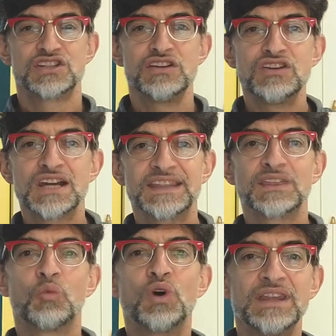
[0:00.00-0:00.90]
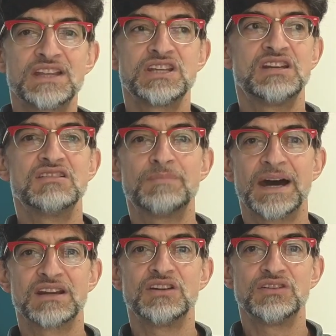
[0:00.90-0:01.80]
So you got the one that you hear
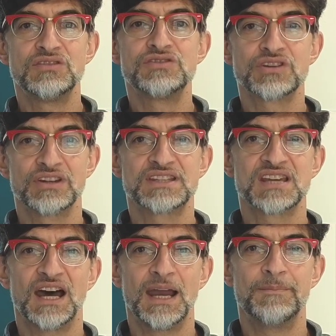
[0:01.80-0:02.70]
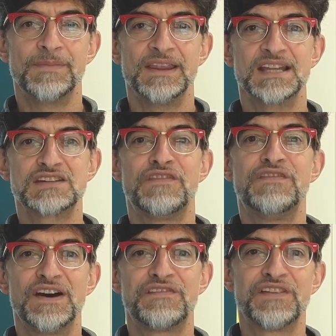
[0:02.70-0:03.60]
about in the news all the time, and that's the
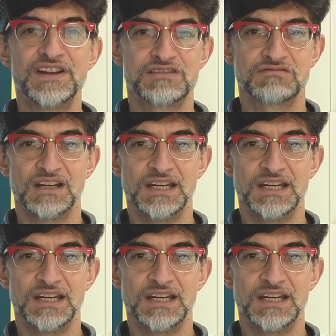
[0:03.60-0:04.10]
Fed funds